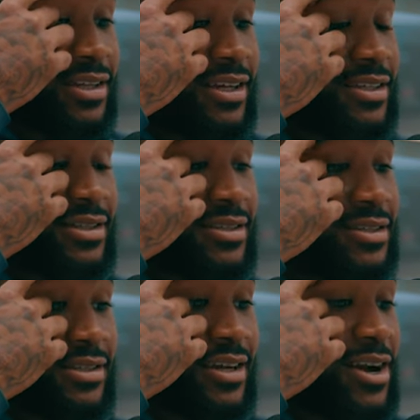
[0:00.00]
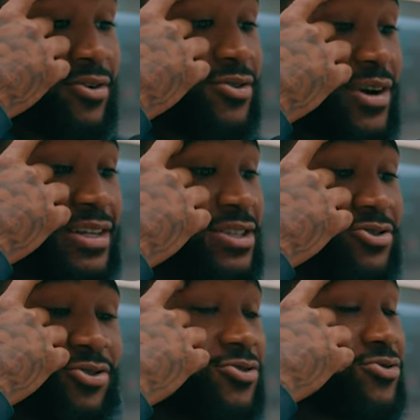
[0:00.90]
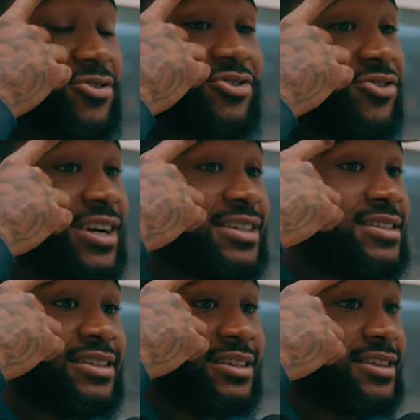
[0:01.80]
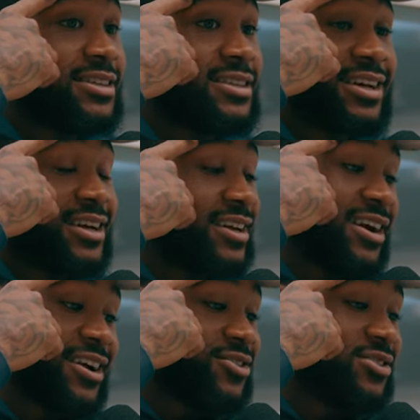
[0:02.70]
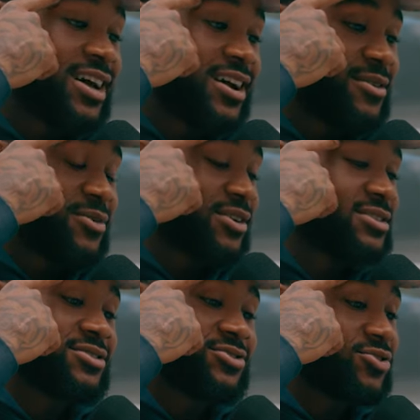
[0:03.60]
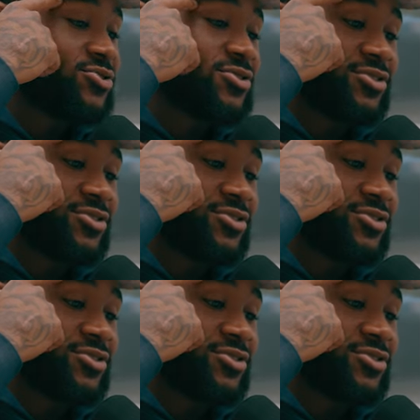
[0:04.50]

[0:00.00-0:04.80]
it just, I don't know. I just start going crazy. Like, I ain't gonna lie, bro. I just start going